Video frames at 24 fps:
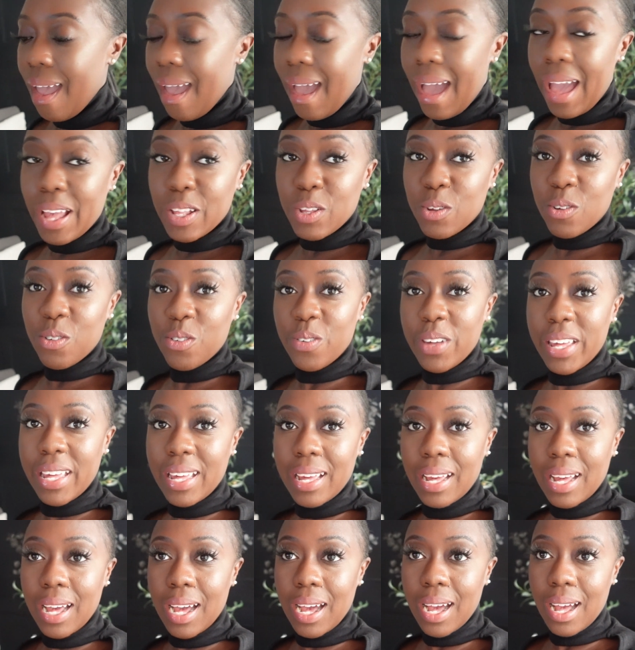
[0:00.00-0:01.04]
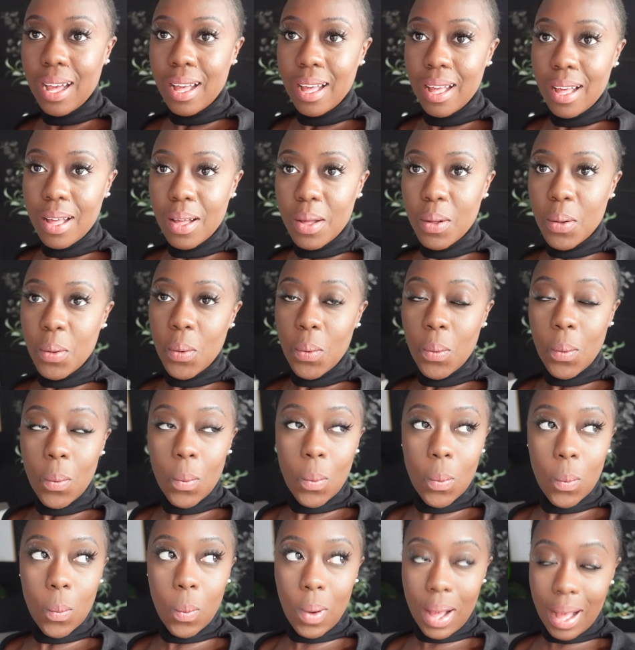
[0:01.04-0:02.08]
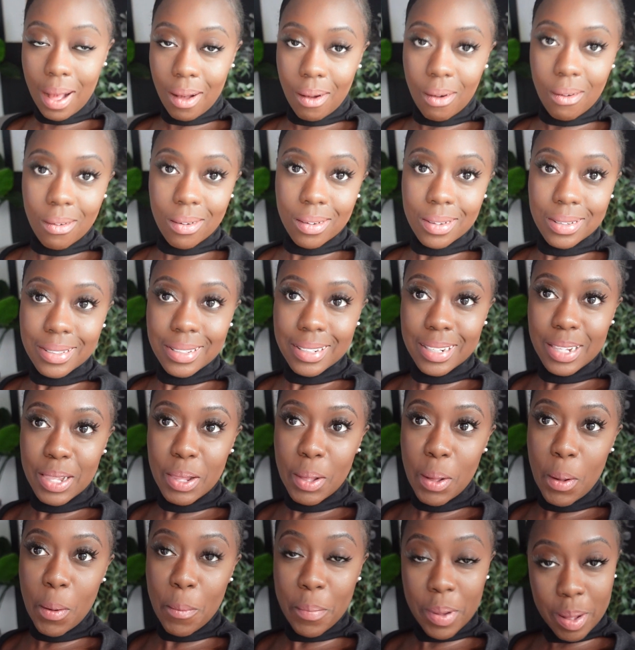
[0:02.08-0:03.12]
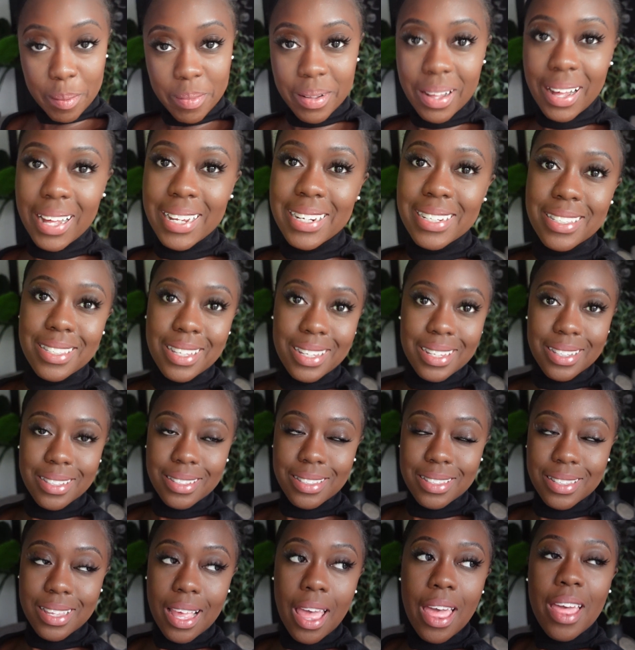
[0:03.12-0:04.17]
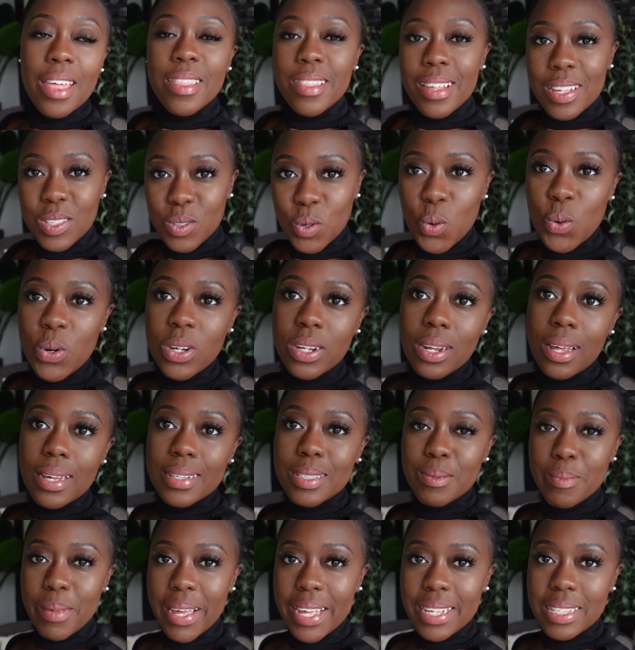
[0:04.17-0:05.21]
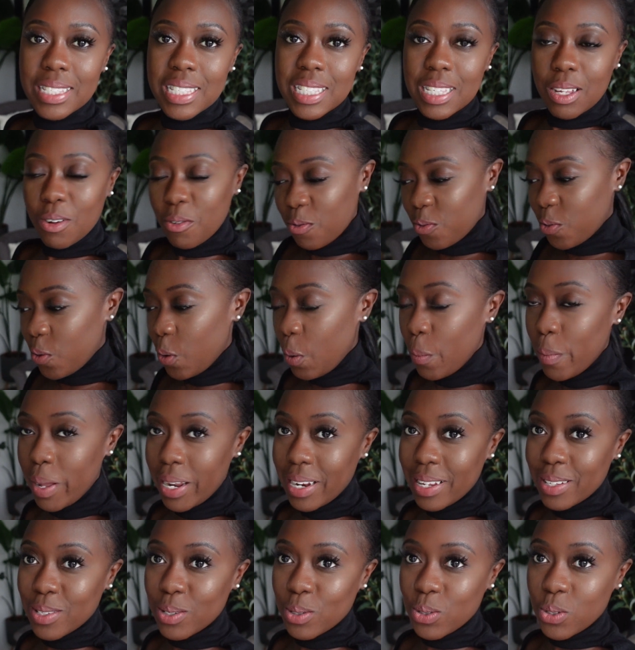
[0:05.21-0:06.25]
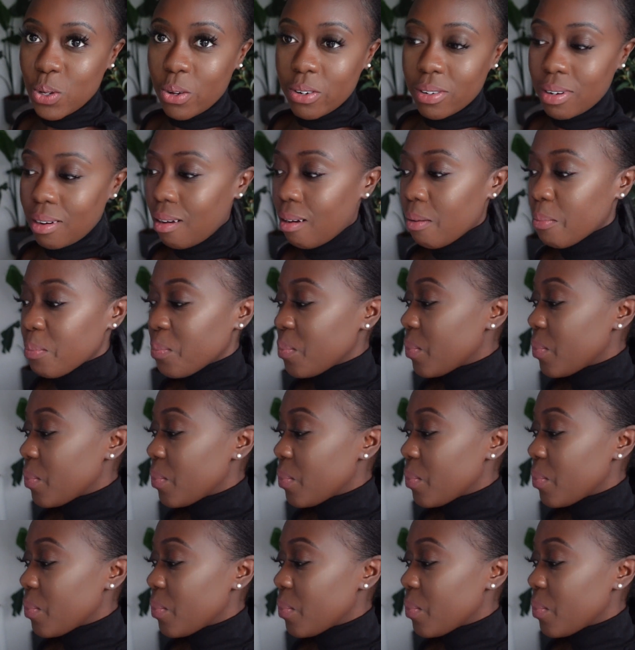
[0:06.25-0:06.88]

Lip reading: and you think, wow. But behind the scenes, there's organised mess from a little toddler.